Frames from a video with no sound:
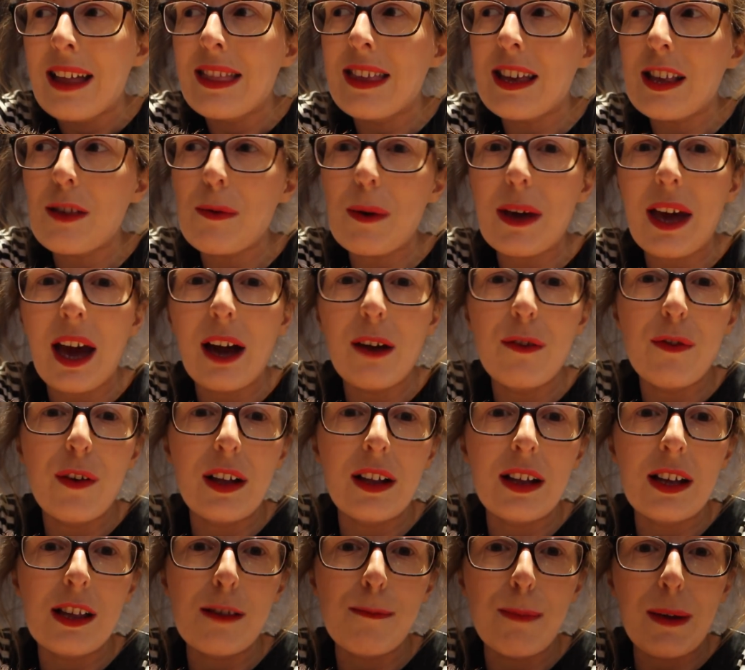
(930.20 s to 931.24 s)
This week I
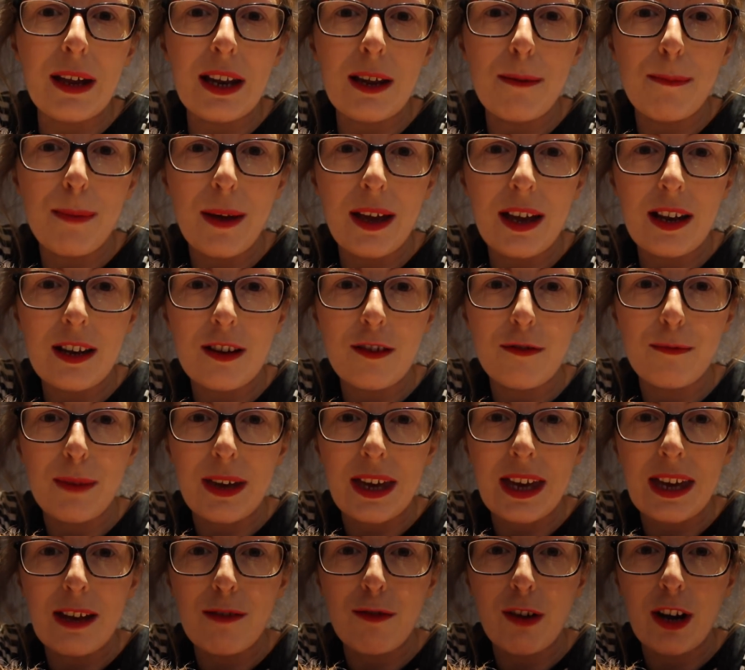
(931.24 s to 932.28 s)
feel has been a bit of
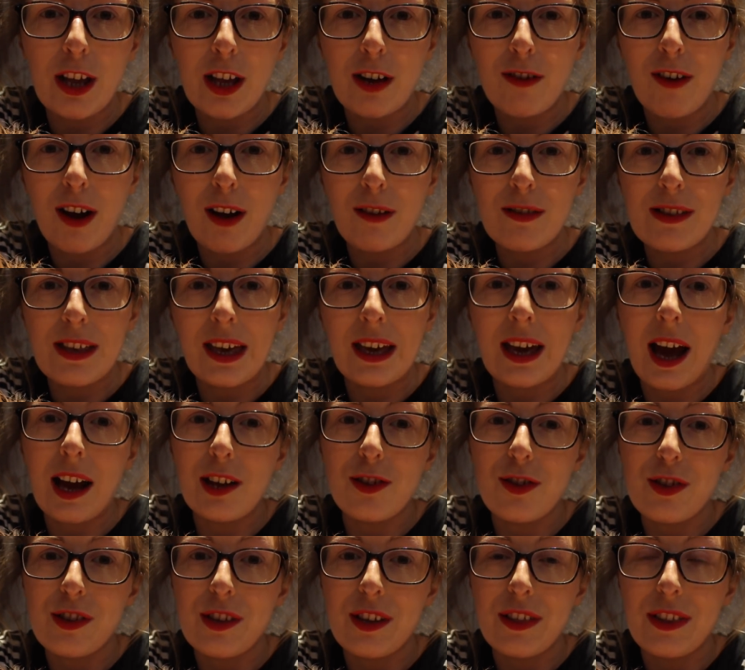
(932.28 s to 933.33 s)
me running around saying I
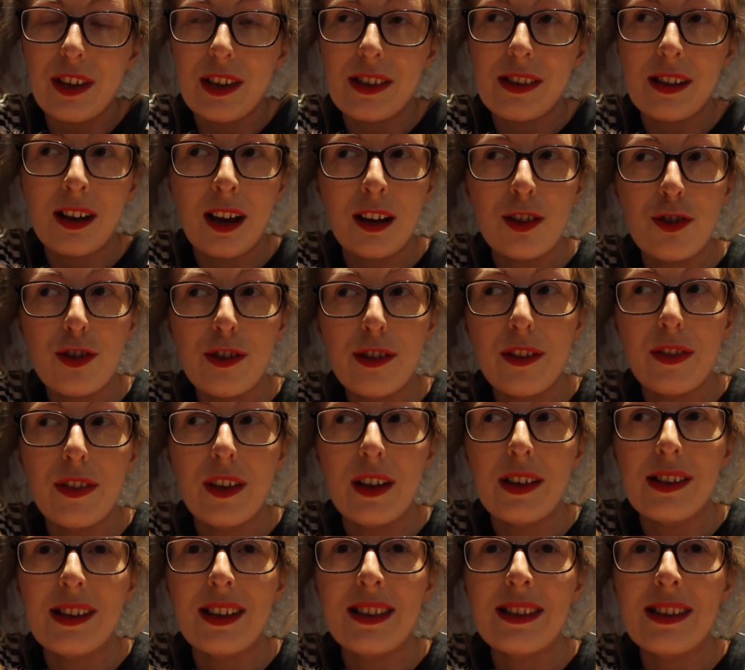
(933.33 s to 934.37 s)
just did this and I just did
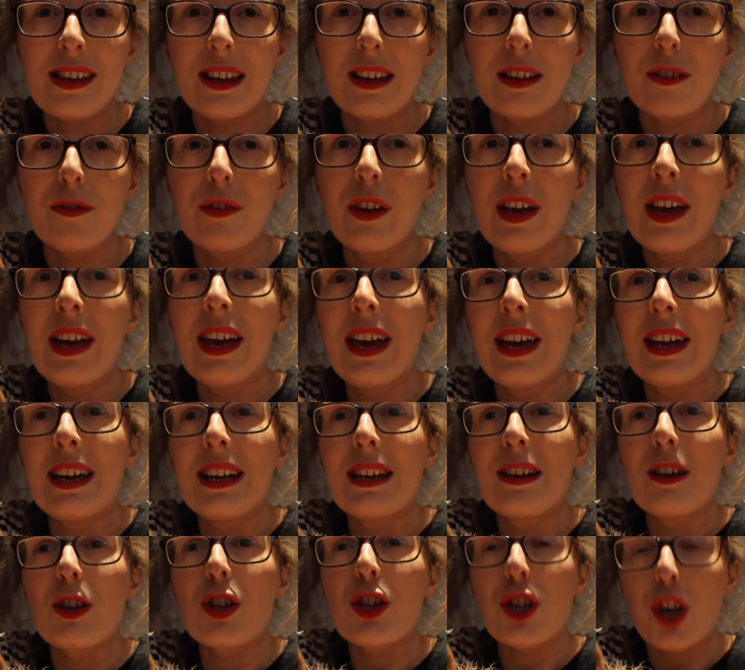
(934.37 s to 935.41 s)
this instead of
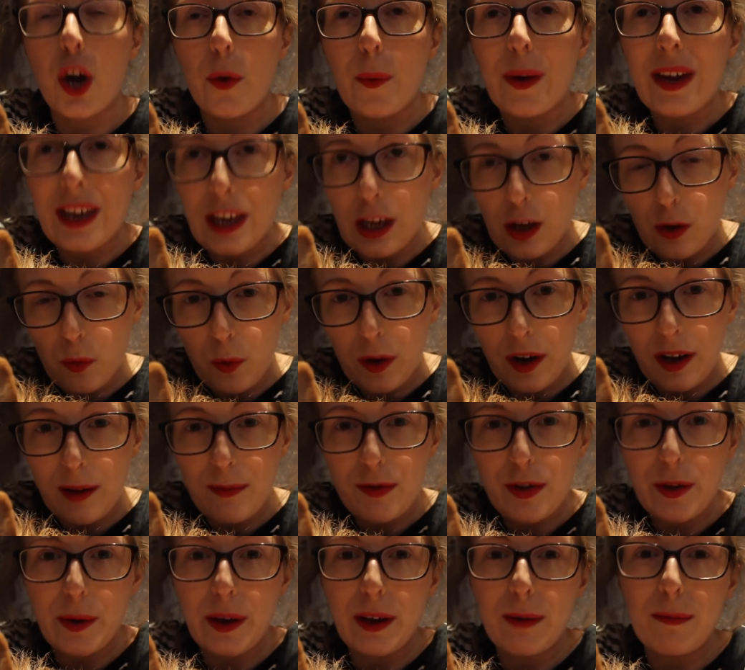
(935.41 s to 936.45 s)
showing you what
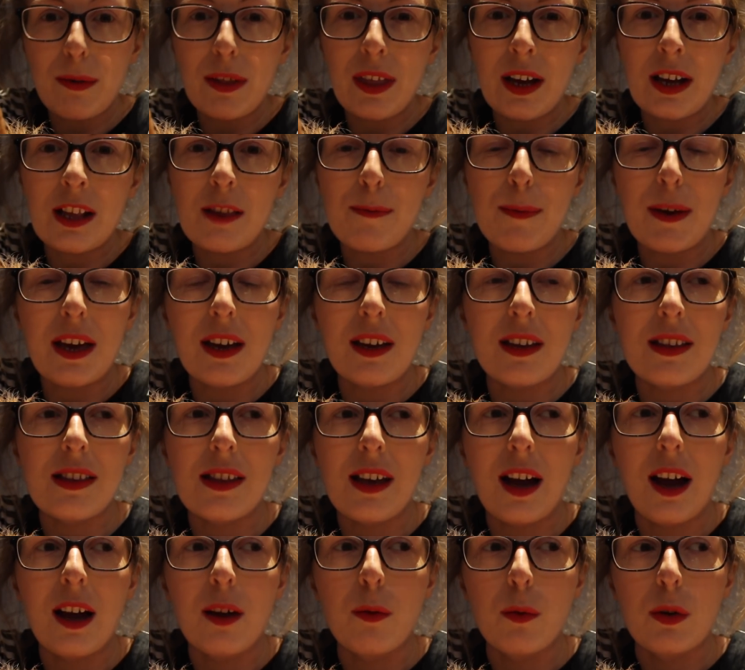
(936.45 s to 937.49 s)
I'm doing, but that's because
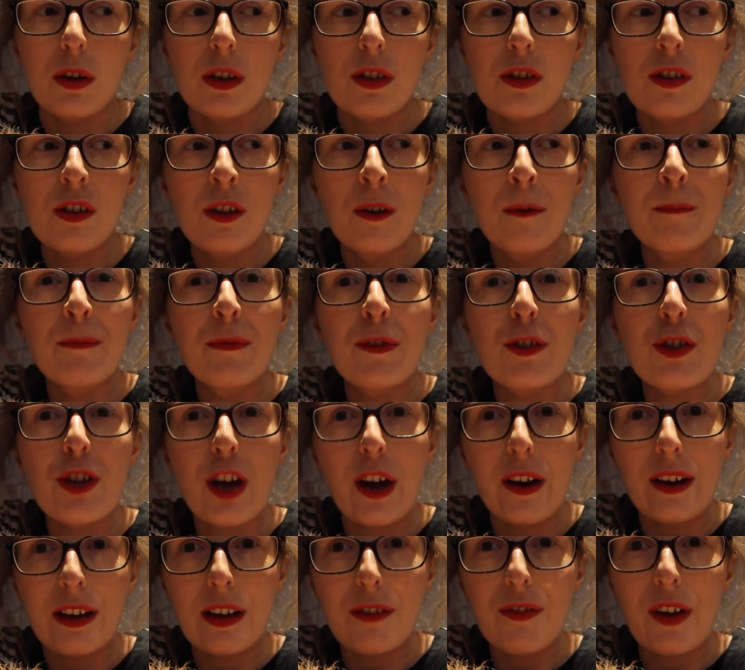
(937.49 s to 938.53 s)
I was
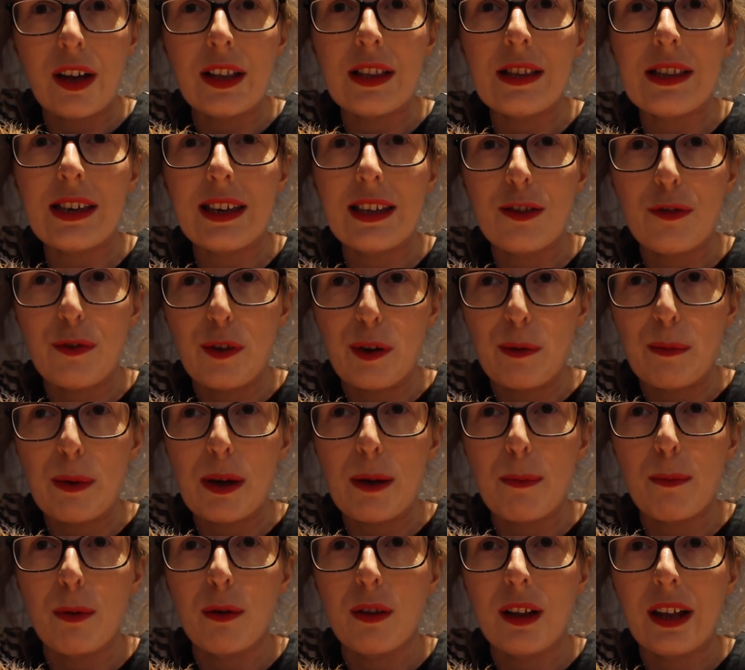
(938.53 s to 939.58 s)
chairing events, interviewing
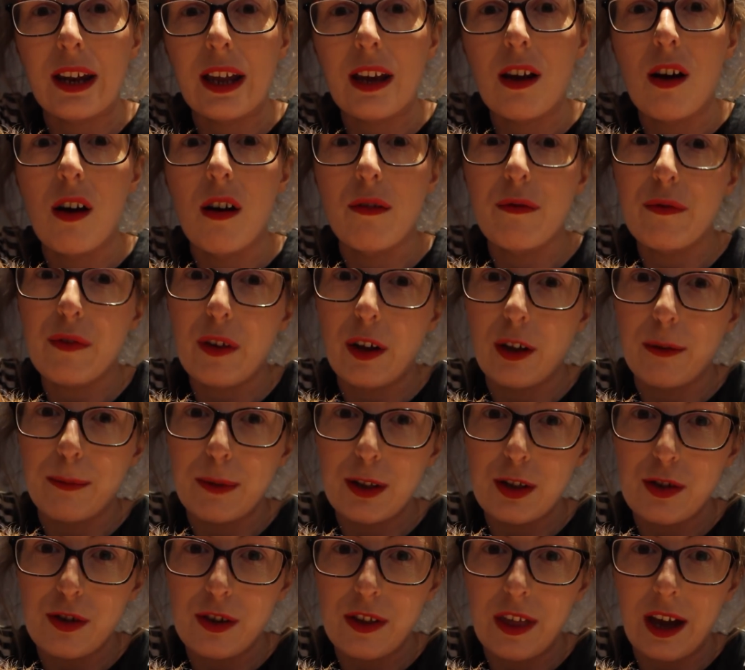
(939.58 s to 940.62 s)
people, and I can't film
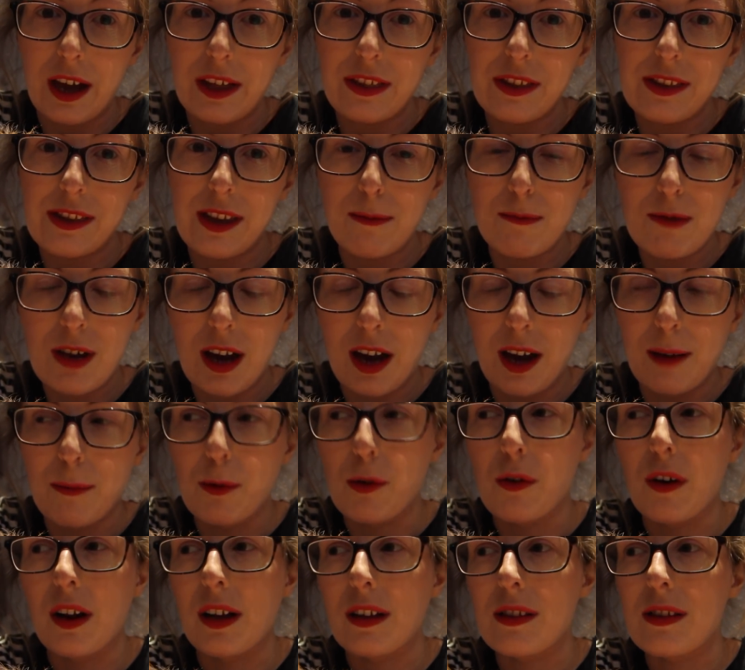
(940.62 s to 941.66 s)
and do that at the same time,
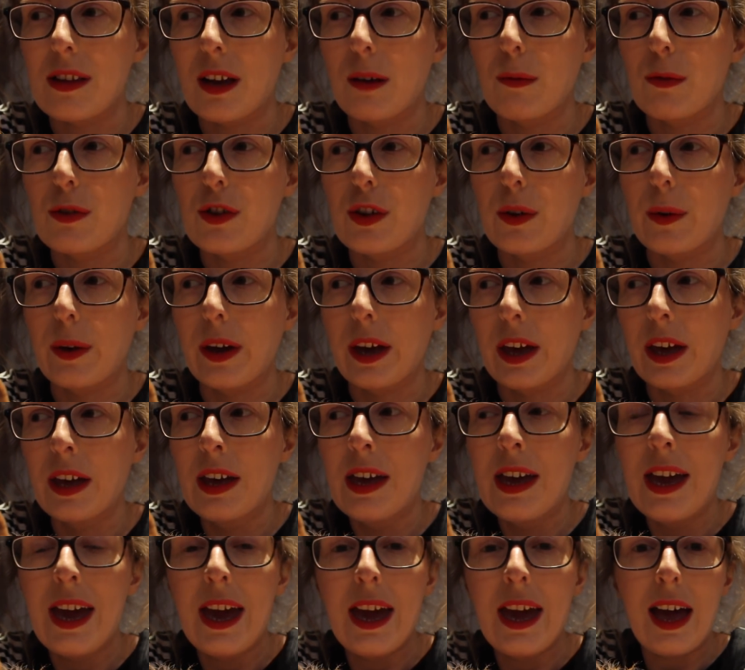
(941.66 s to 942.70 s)
or else I was doing
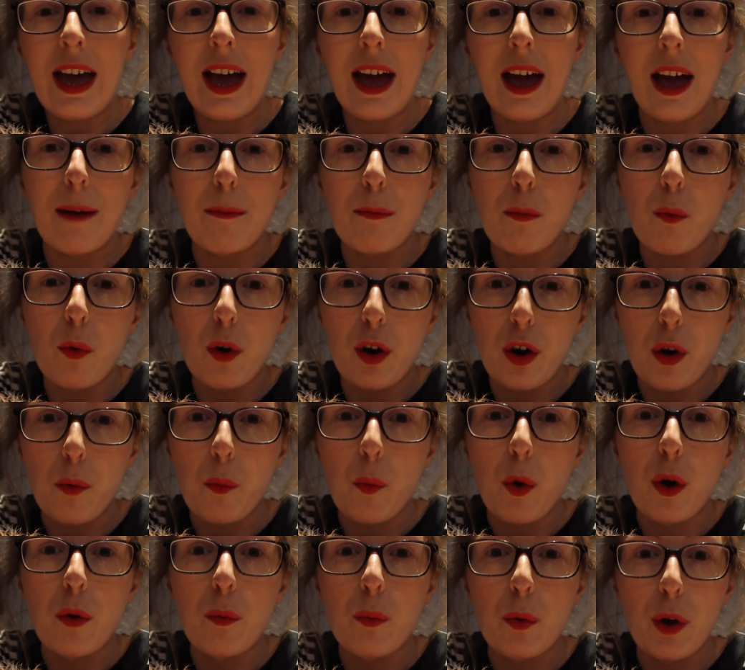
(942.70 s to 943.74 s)

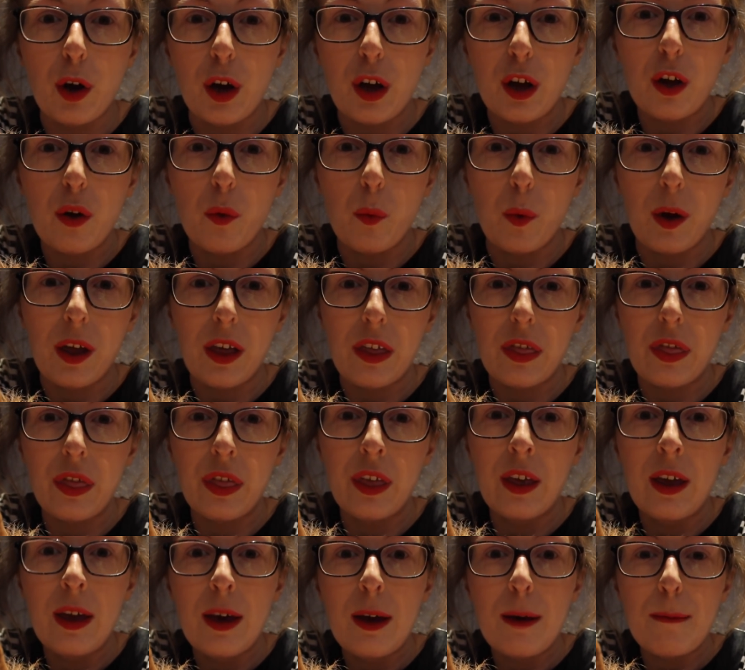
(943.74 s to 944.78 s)
one-on-one work with
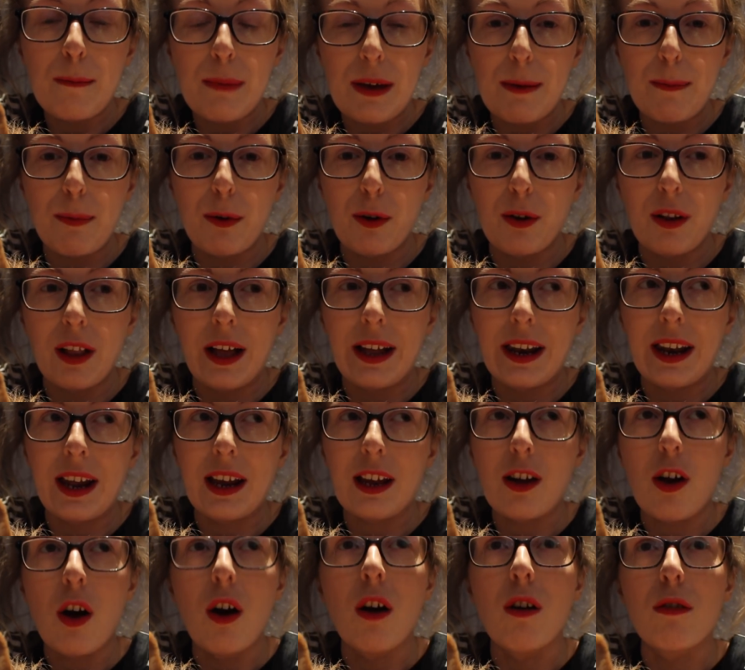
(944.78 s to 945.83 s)
people and I
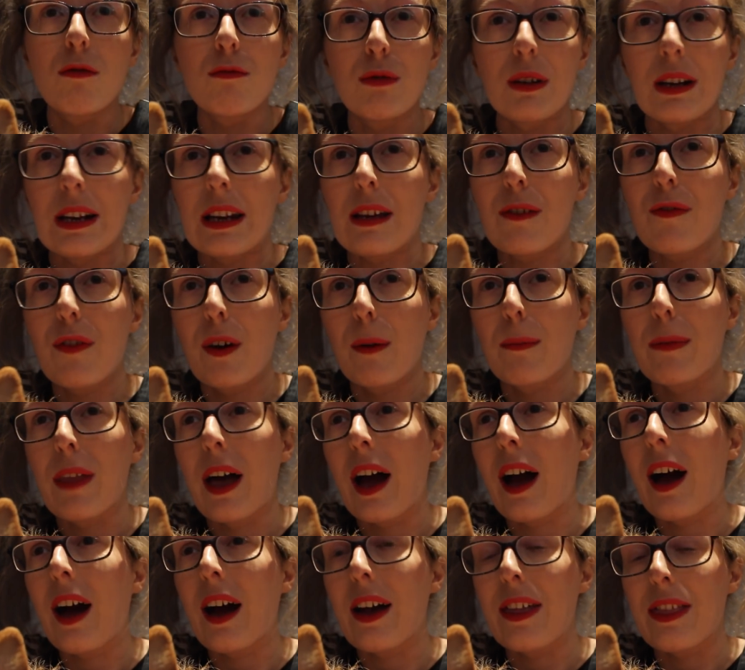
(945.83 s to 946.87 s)
can't really film
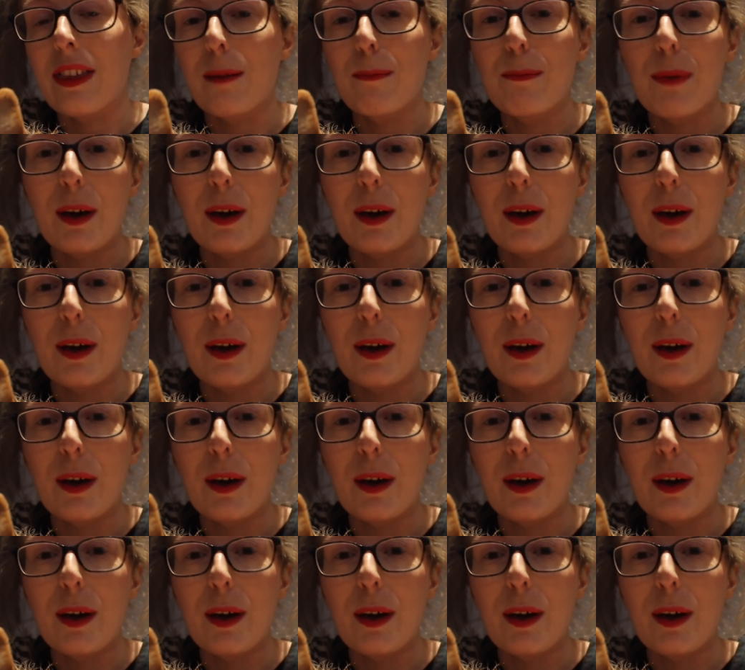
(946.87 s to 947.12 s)
that either.